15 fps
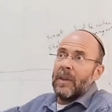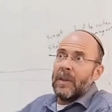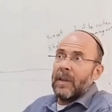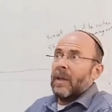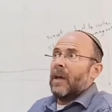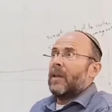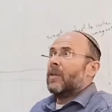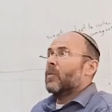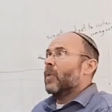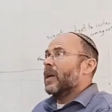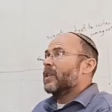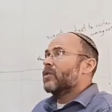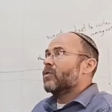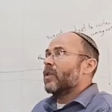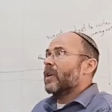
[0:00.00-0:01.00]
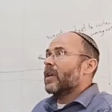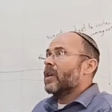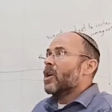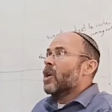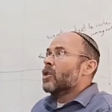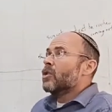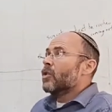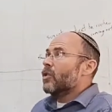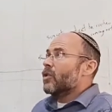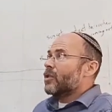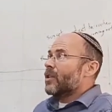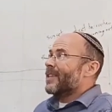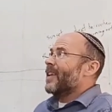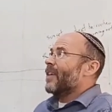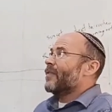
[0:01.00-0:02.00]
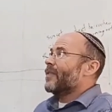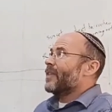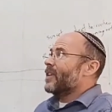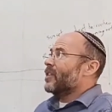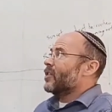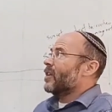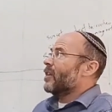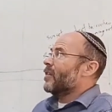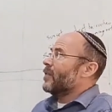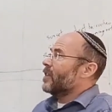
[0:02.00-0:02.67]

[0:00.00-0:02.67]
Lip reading: the white string. So there's a definition of